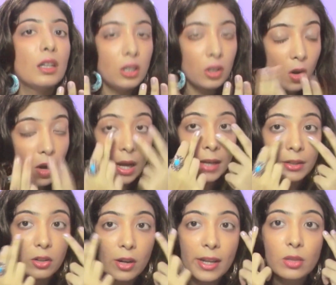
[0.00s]
your
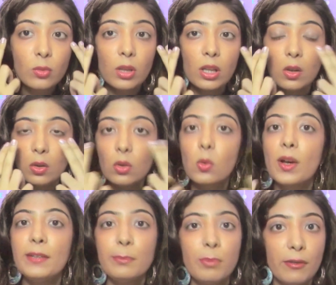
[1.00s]
under eyes will look
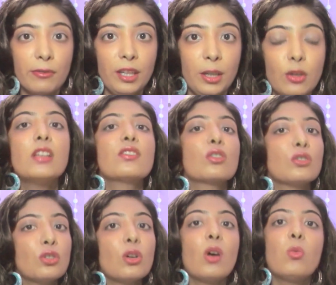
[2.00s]
quite puffy. So
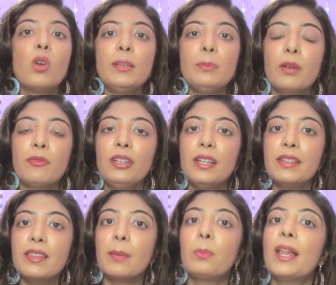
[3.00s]
to avoid
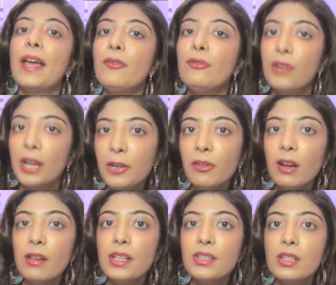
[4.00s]
puffiness, apply
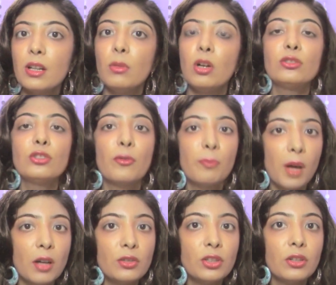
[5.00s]
very little amount of
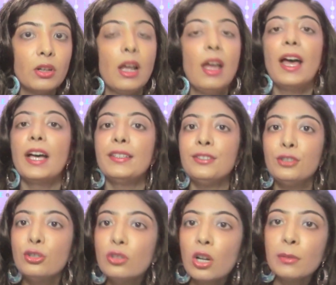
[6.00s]
powder and
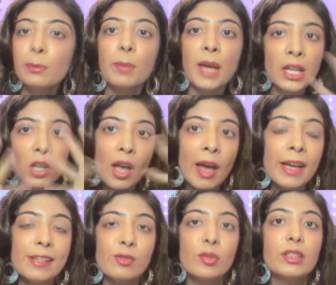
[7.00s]
do not pack your
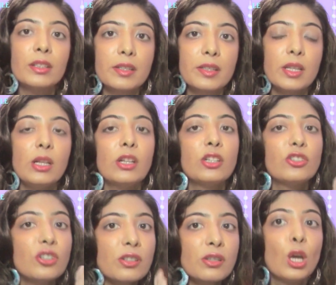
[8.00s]
eyes with concealer.
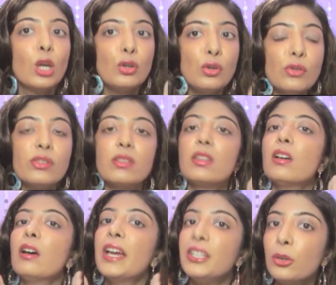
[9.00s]
Just use
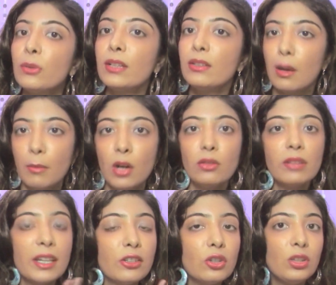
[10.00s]
the adequate amount
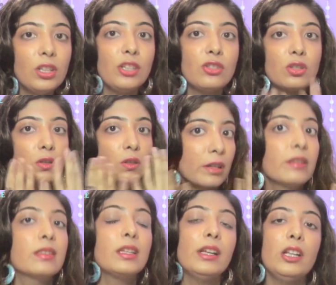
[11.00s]
that you need to
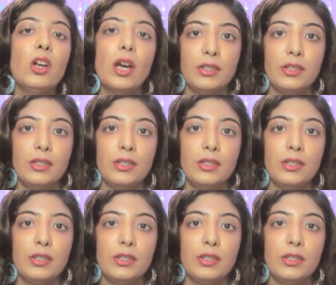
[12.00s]
conceal your